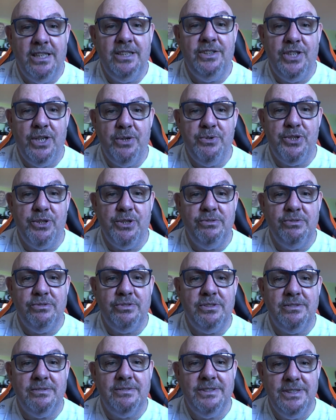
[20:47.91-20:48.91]
And you,
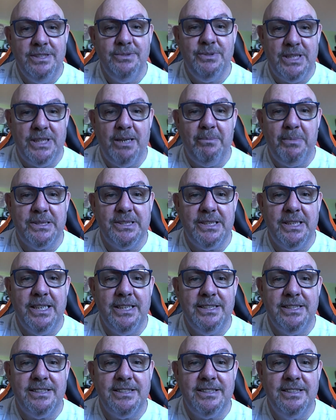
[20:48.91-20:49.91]
Jules, you tell them as it
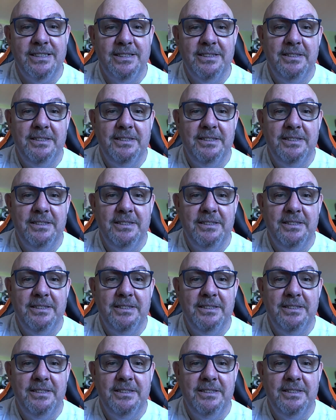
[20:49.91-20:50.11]
is.